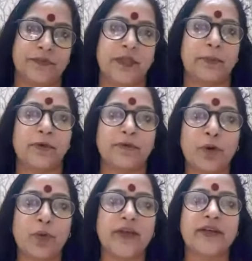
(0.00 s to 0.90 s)
that
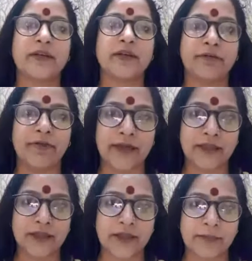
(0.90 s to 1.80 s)
before we
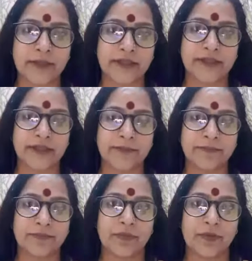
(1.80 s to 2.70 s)
divide the community
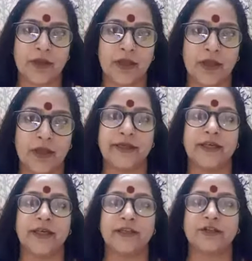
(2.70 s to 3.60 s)
in
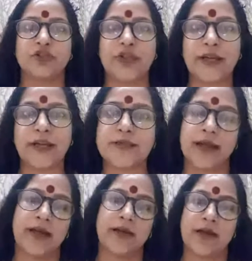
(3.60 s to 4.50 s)
changed
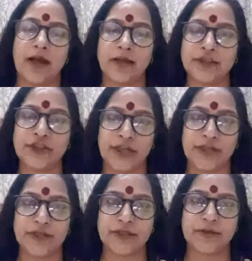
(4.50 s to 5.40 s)
and
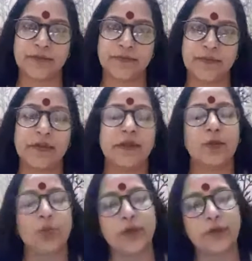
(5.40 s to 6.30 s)
unchanged,
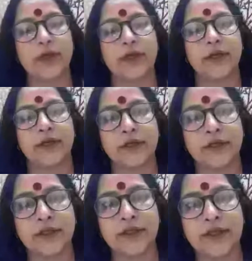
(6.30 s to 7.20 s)
we
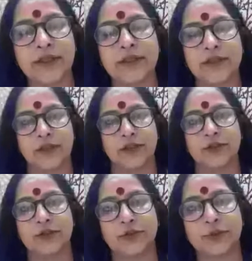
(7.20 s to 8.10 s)
need
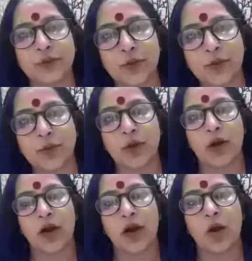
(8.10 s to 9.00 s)
to know
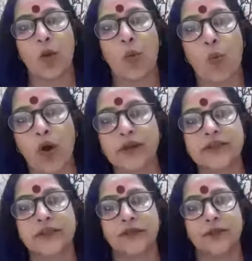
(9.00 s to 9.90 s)

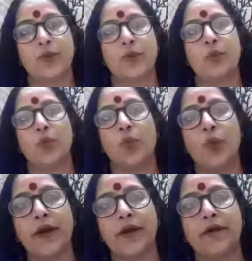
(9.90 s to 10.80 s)
what,
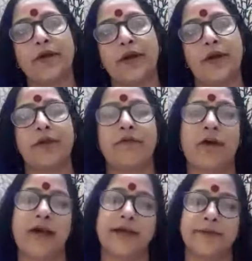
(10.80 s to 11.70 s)
where, and
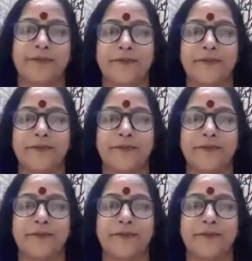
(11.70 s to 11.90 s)
why.